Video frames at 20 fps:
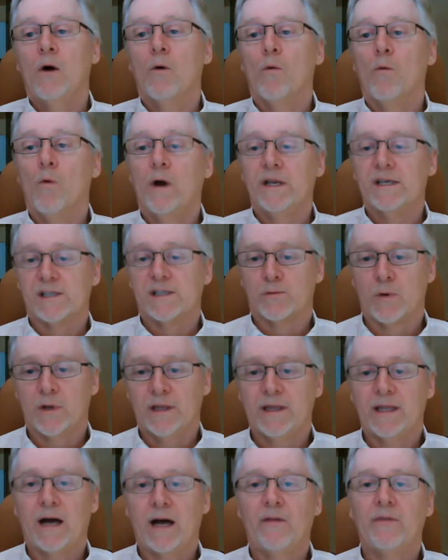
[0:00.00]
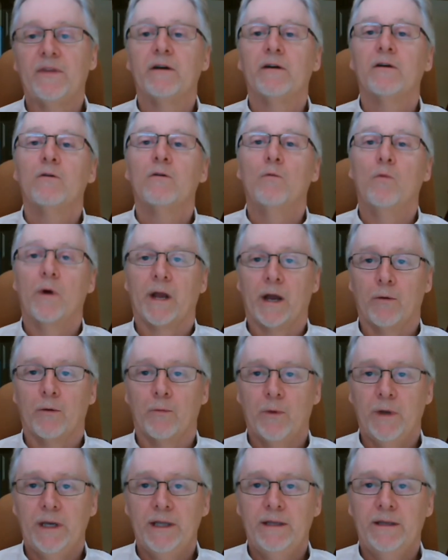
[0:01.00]
what is written out there, what I
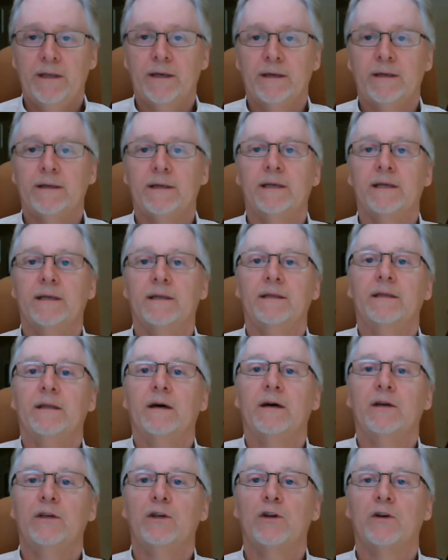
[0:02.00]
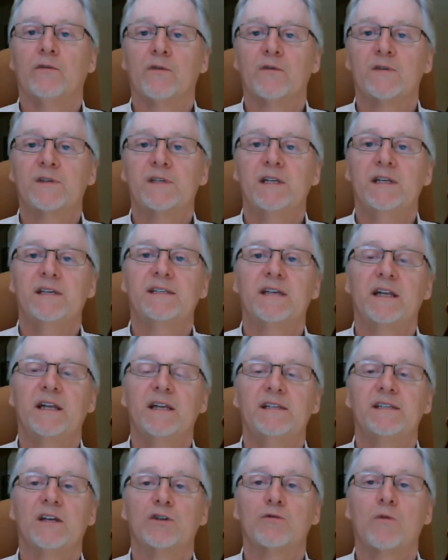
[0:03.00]
read in university
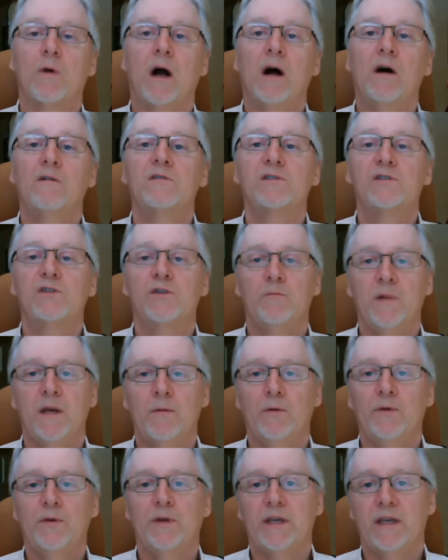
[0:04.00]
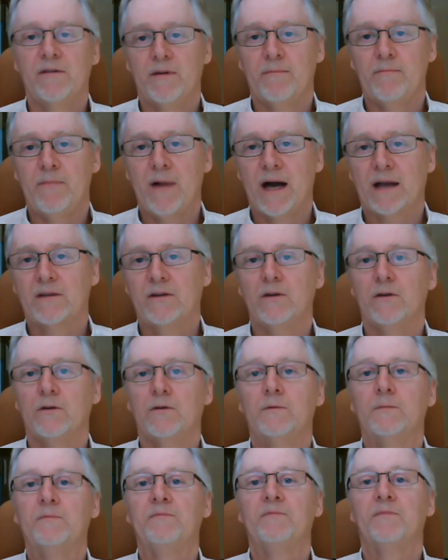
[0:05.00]
studies and trials, to be able to give it back to
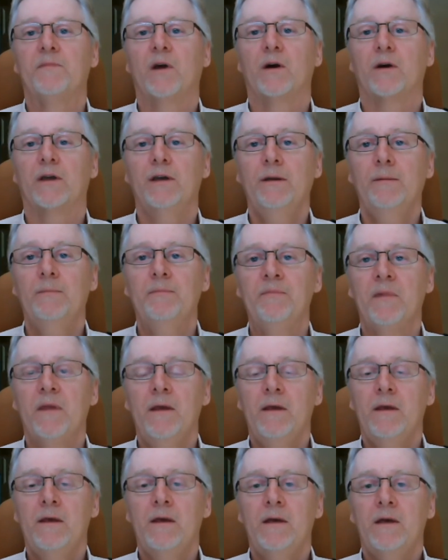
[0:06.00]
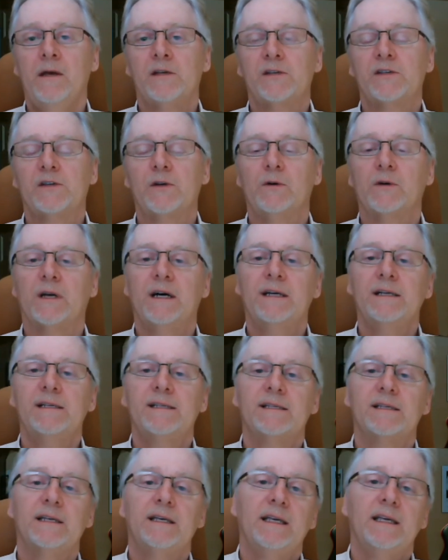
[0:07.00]
you. Okay? So
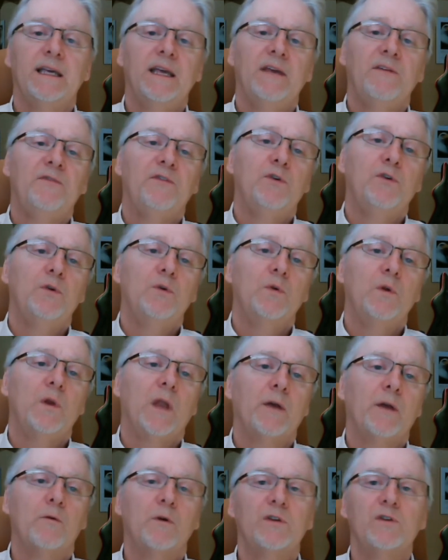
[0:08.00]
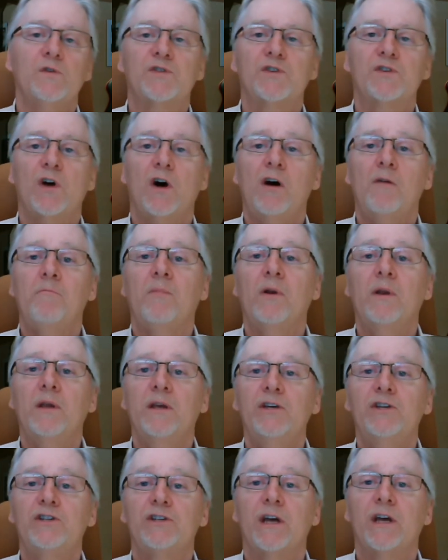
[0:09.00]
guys, if you like what you saw,
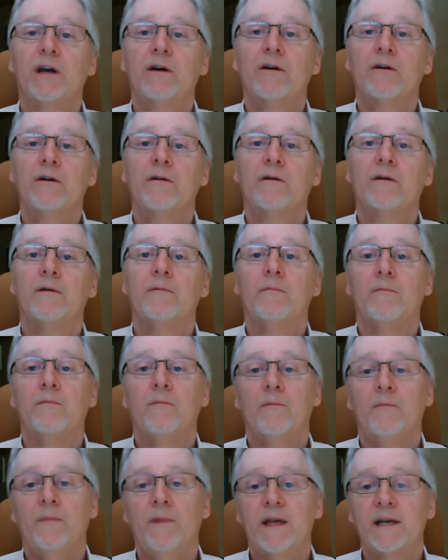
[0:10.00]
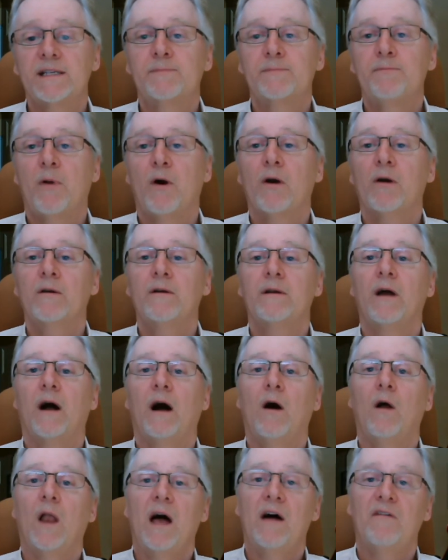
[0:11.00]
please share. Next part,
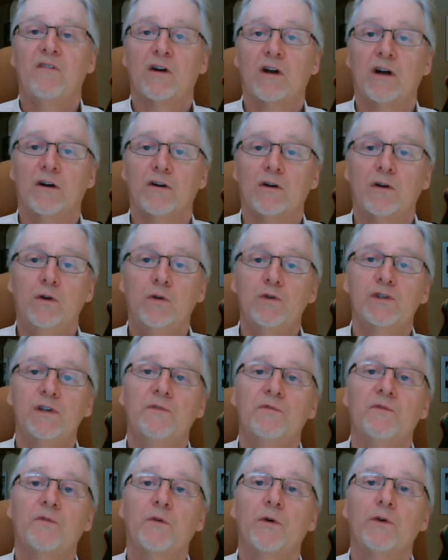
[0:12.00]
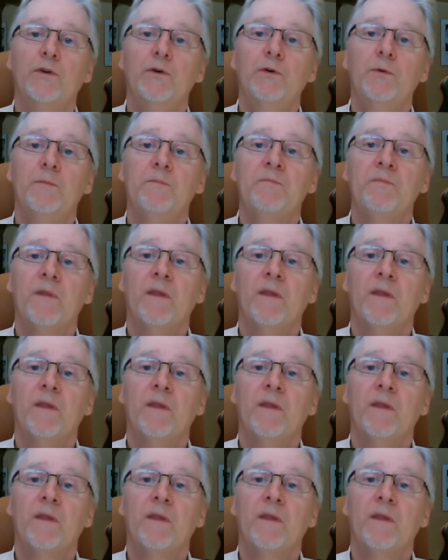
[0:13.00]
I'll have a conclusion for you.